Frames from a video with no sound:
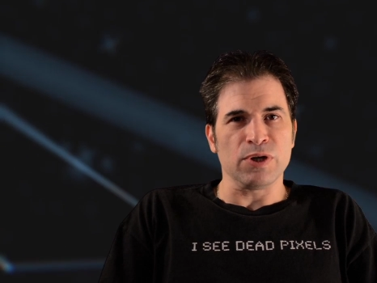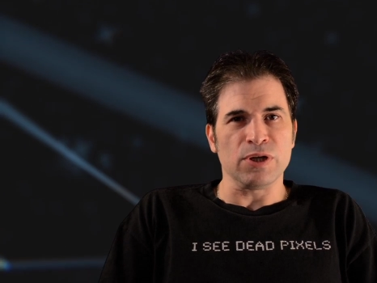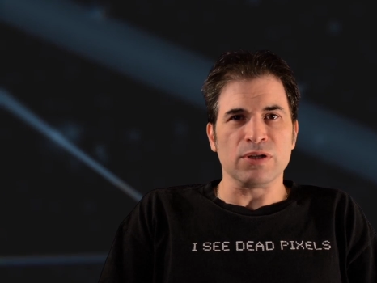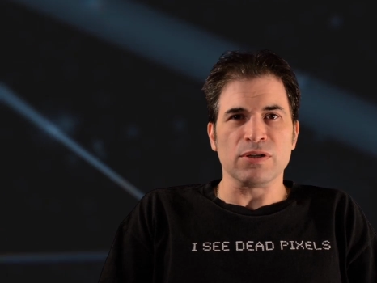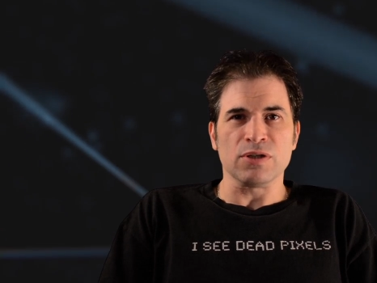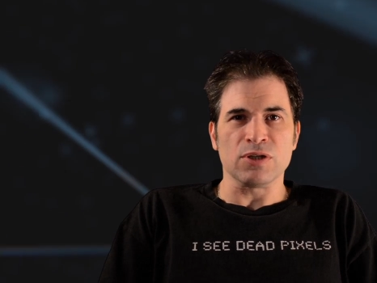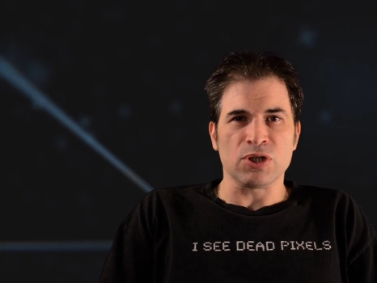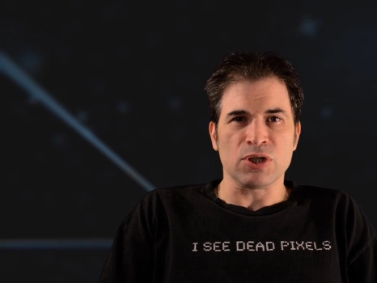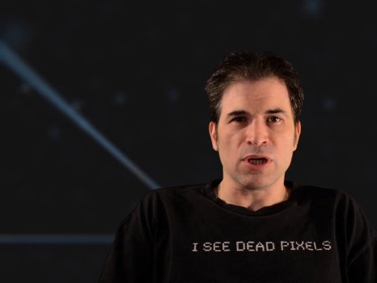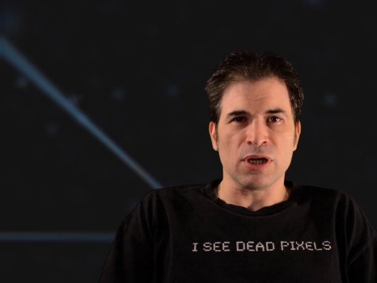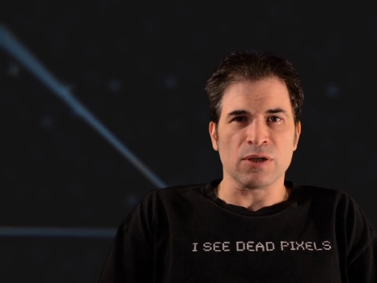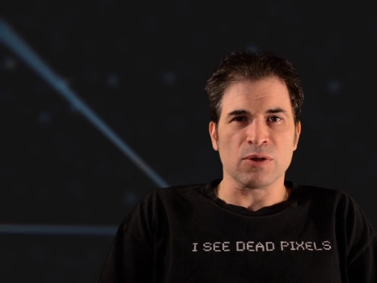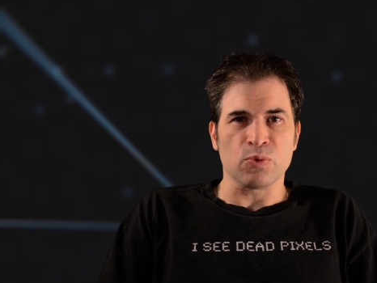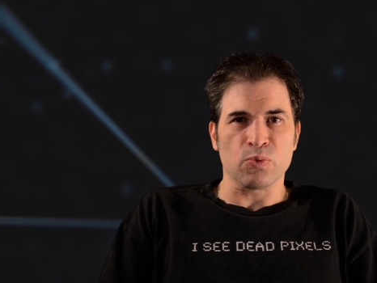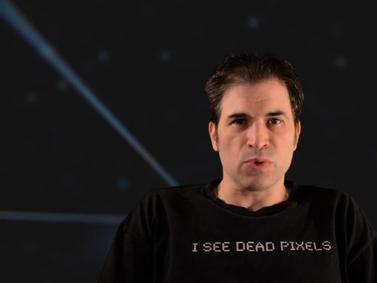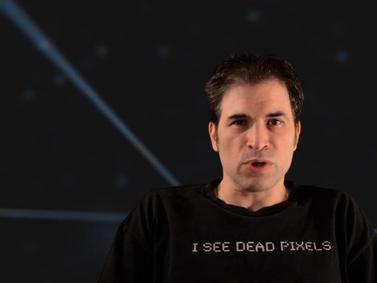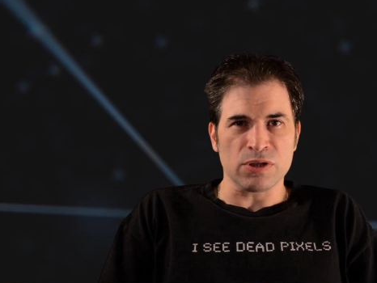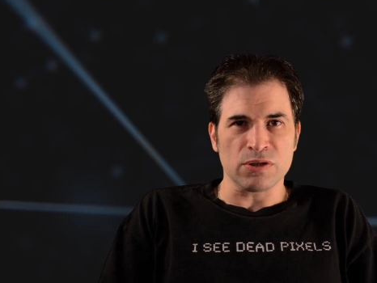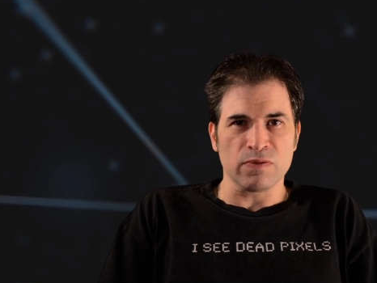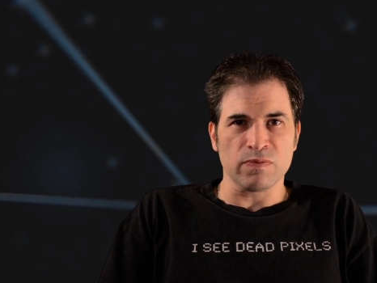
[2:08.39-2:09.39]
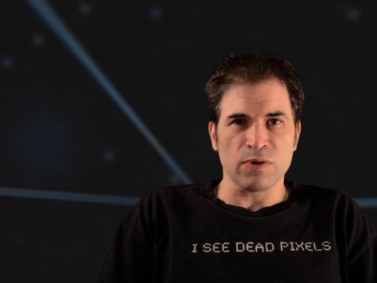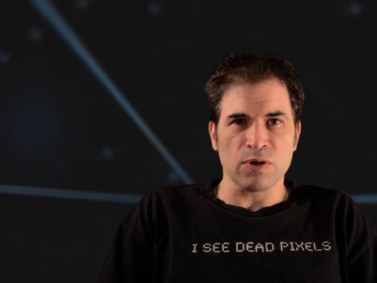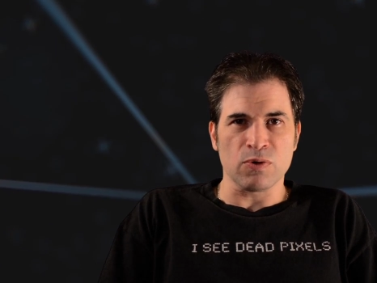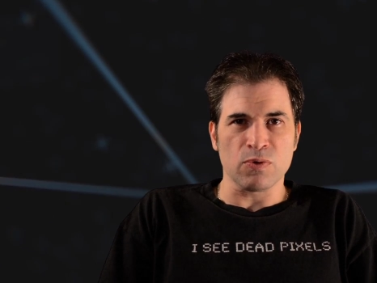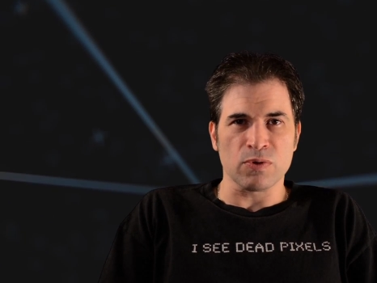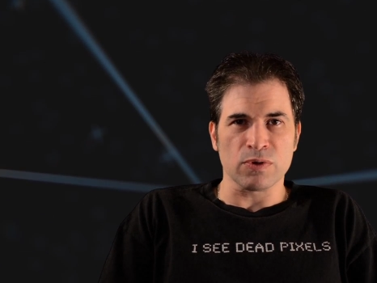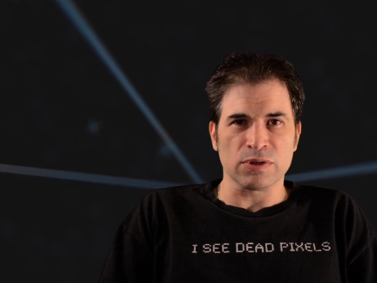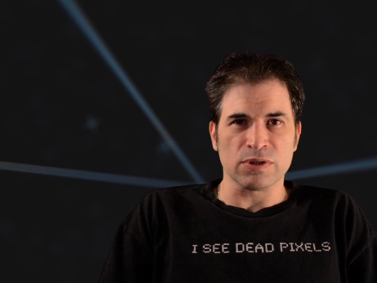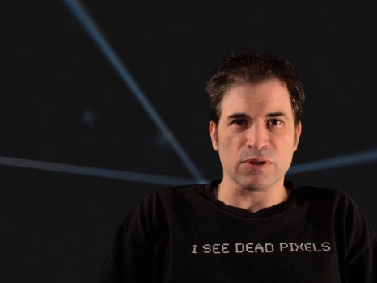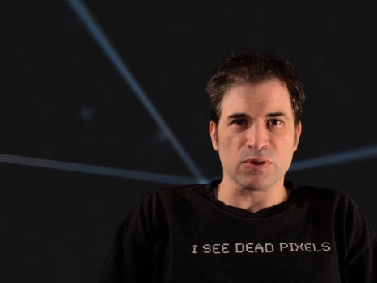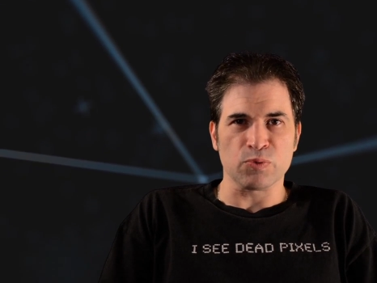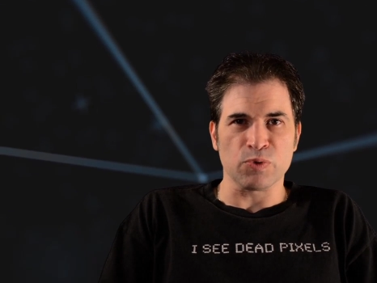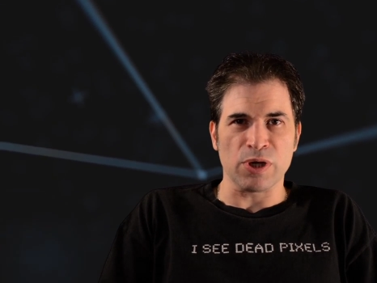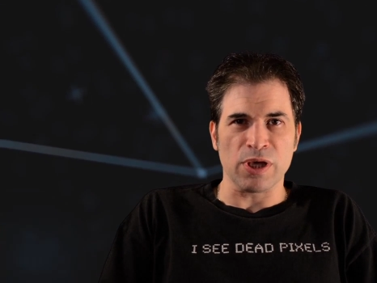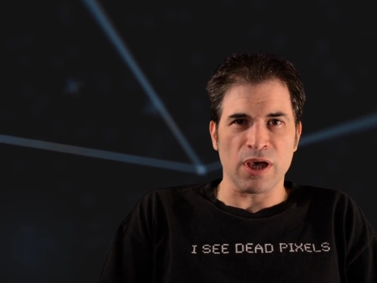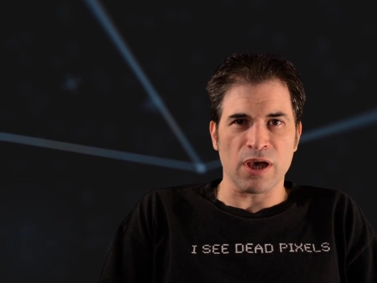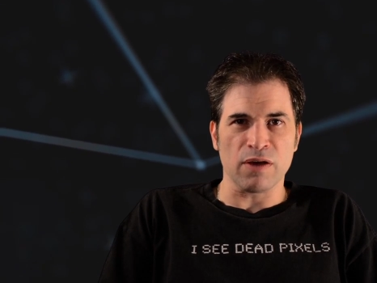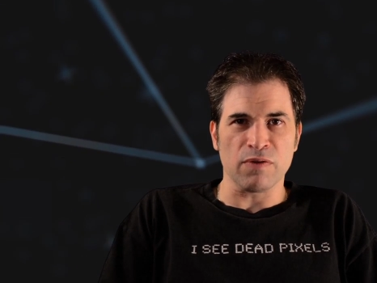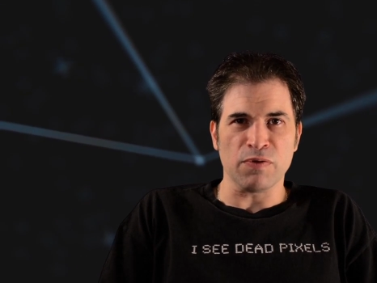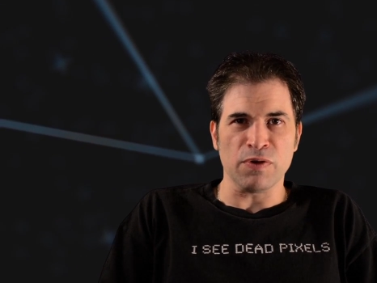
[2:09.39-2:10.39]
to check the rest of the courses we
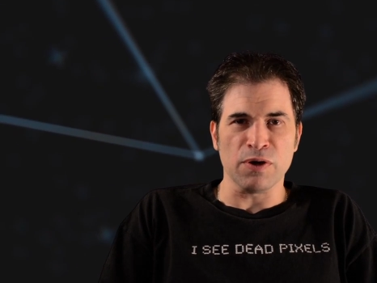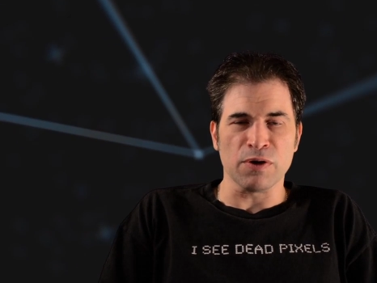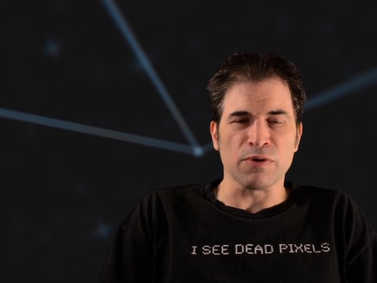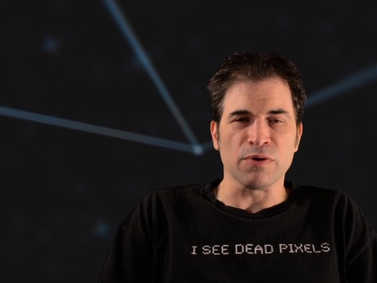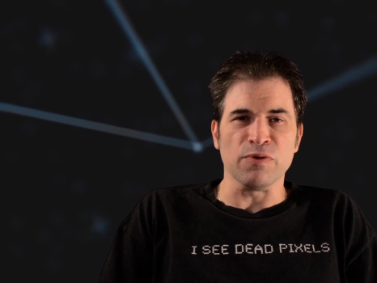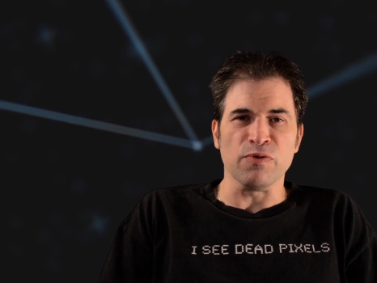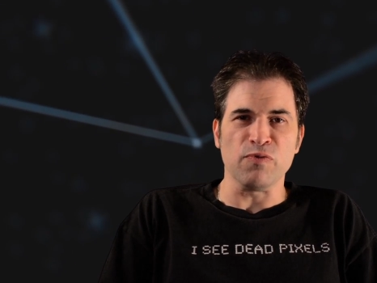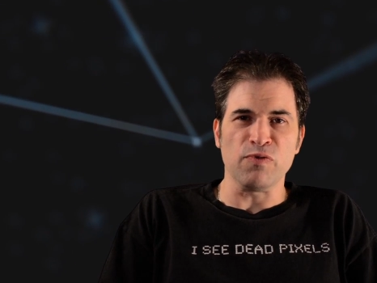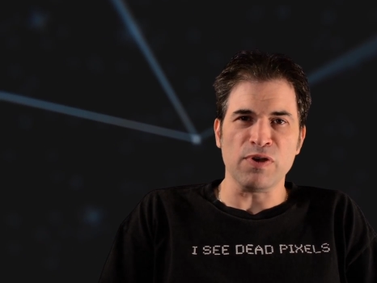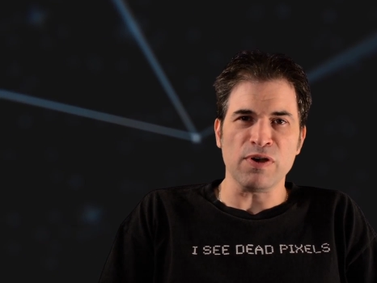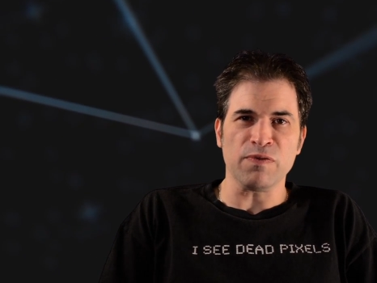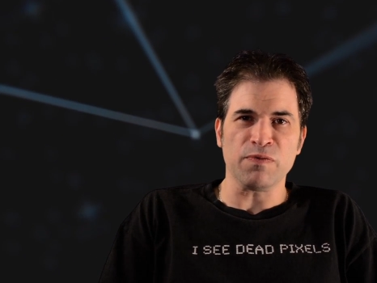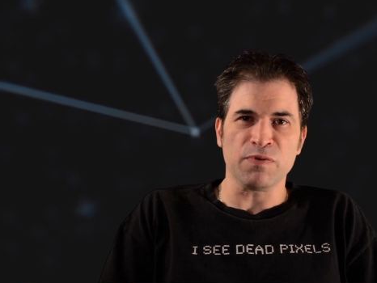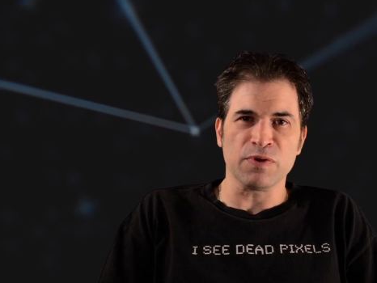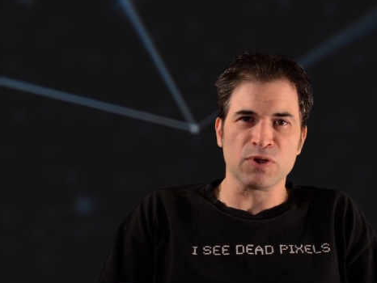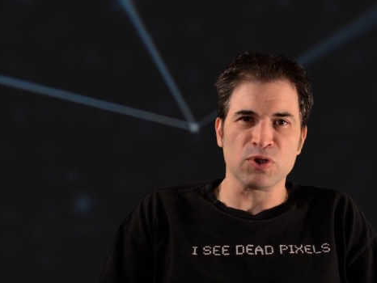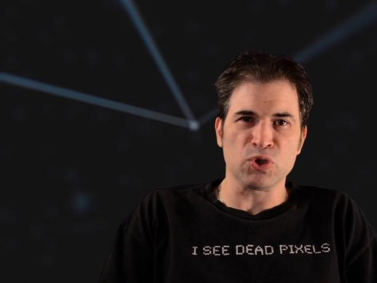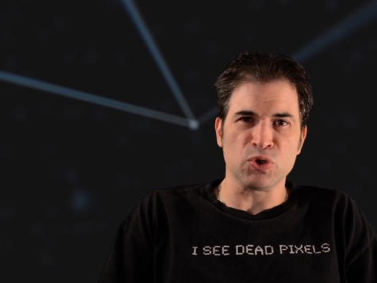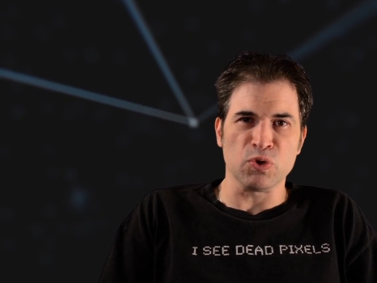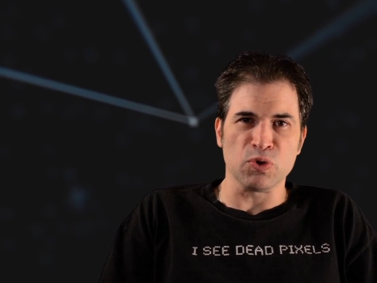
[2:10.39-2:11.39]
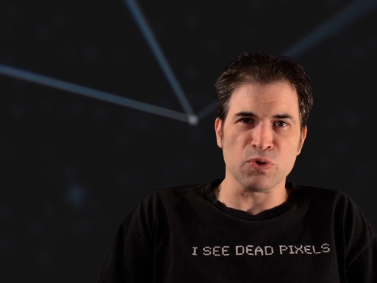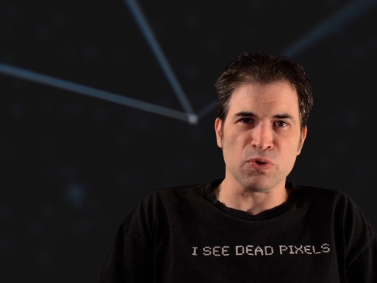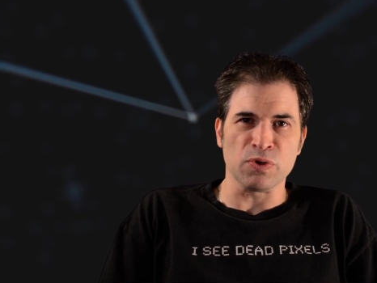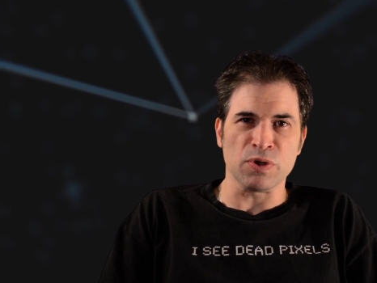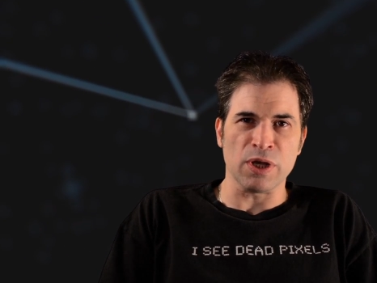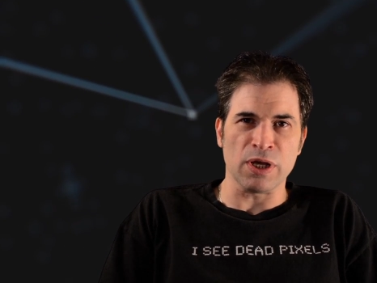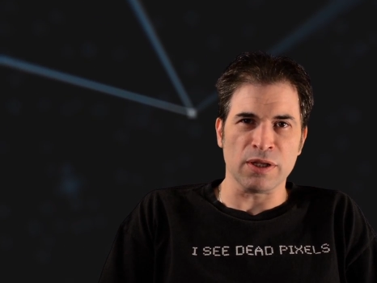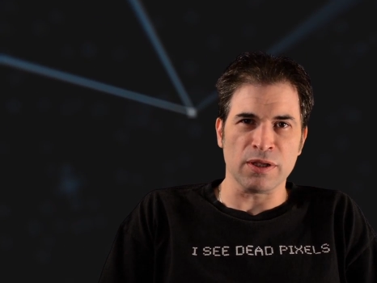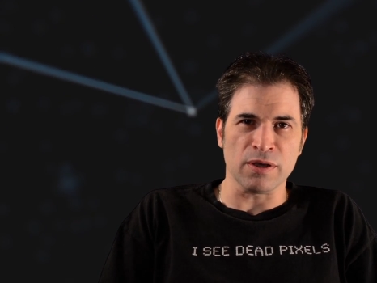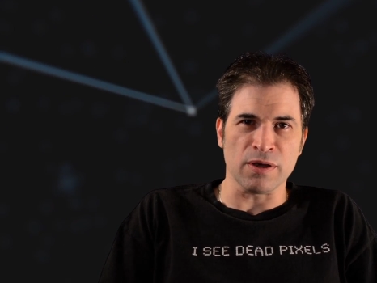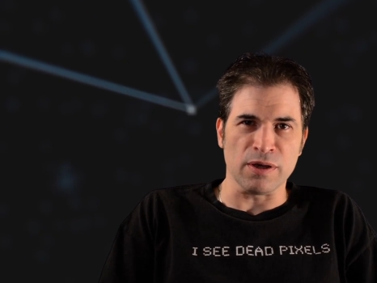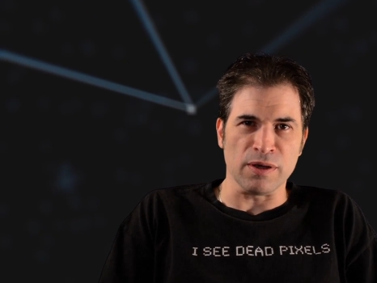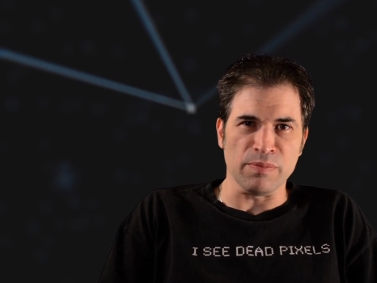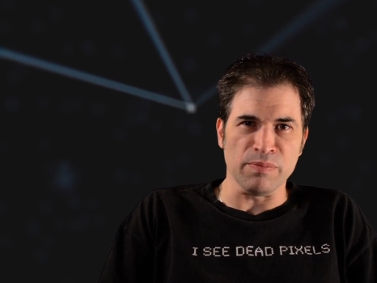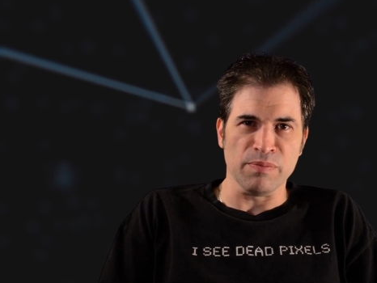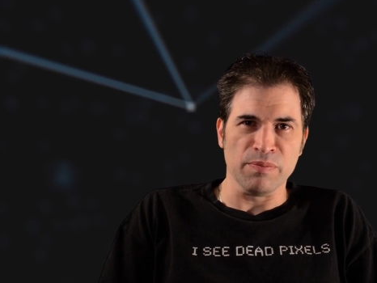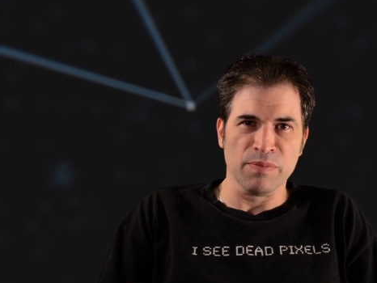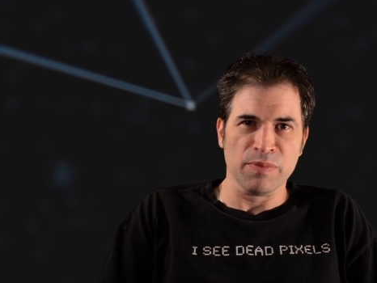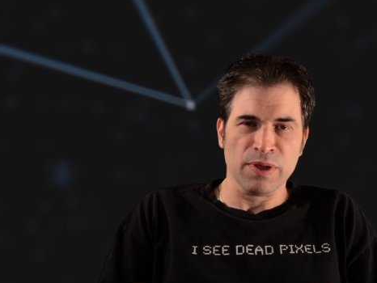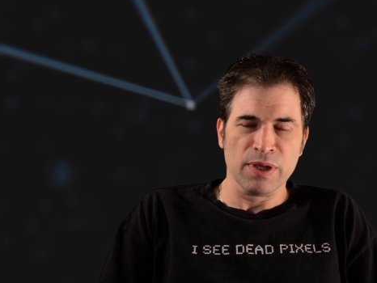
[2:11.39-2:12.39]
have here on VFXTutored.com.